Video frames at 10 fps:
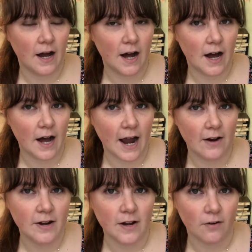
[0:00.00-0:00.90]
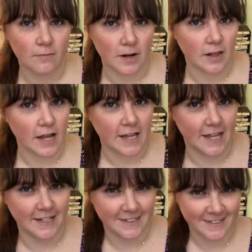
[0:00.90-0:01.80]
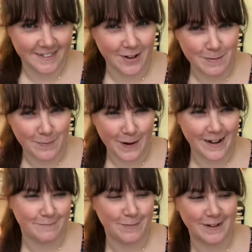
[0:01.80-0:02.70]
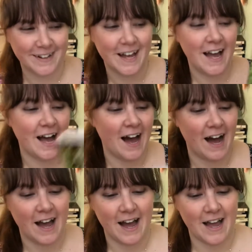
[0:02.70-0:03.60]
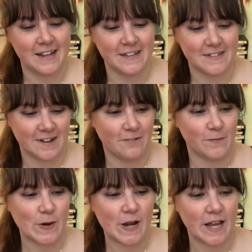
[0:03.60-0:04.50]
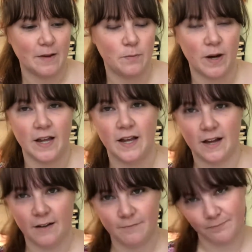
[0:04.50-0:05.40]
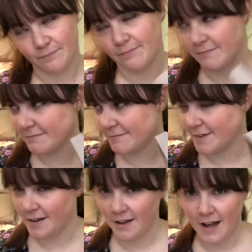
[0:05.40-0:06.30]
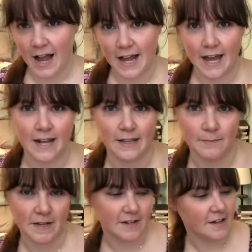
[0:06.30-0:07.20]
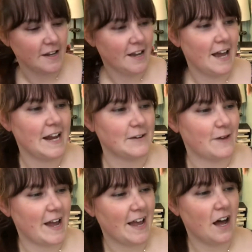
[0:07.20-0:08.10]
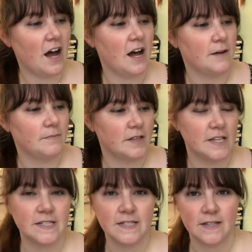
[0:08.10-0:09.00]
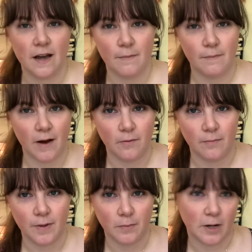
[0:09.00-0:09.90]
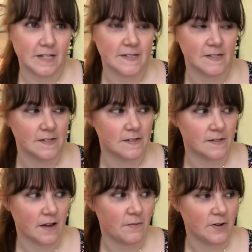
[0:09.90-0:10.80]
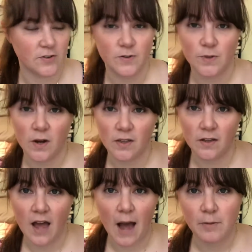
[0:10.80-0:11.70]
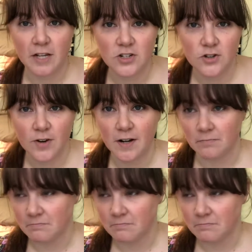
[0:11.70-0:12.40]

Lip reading: I already know I'm going to like this, so I bought it book. I did start reading it, but I got it Libby'd. Anyway, this is about Bill Bryson's adventures on the Appalachian Trail,